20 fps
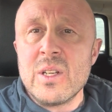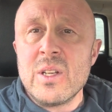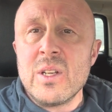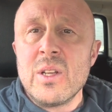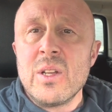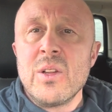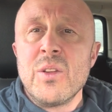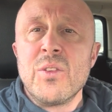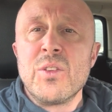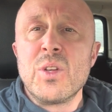
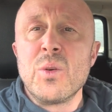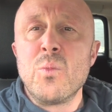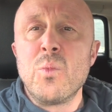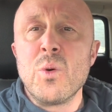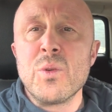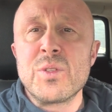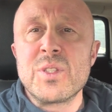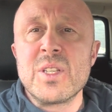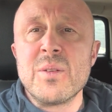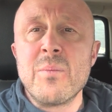So what's
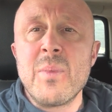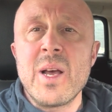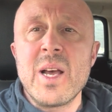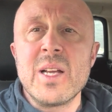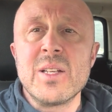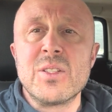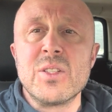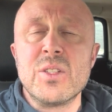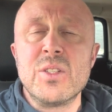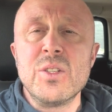a man to
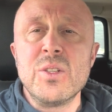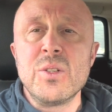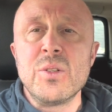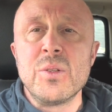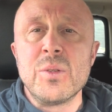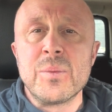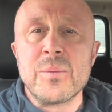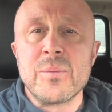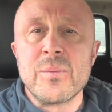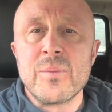do?
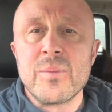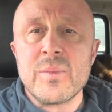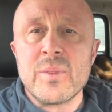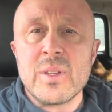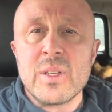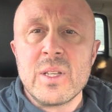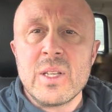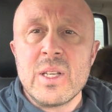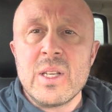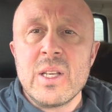
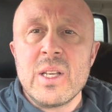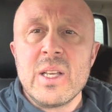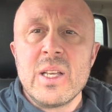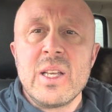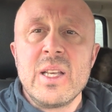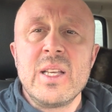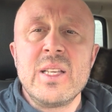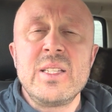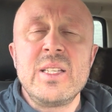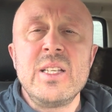
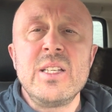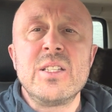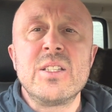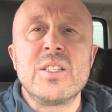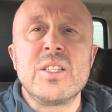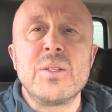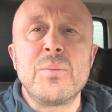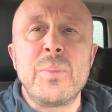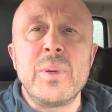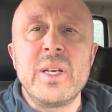Is he to
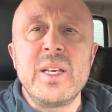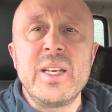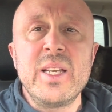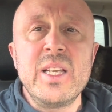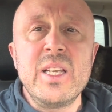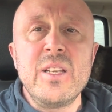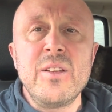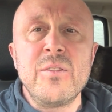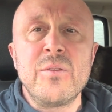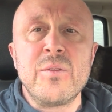
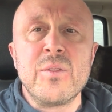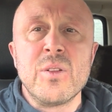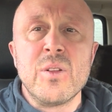believe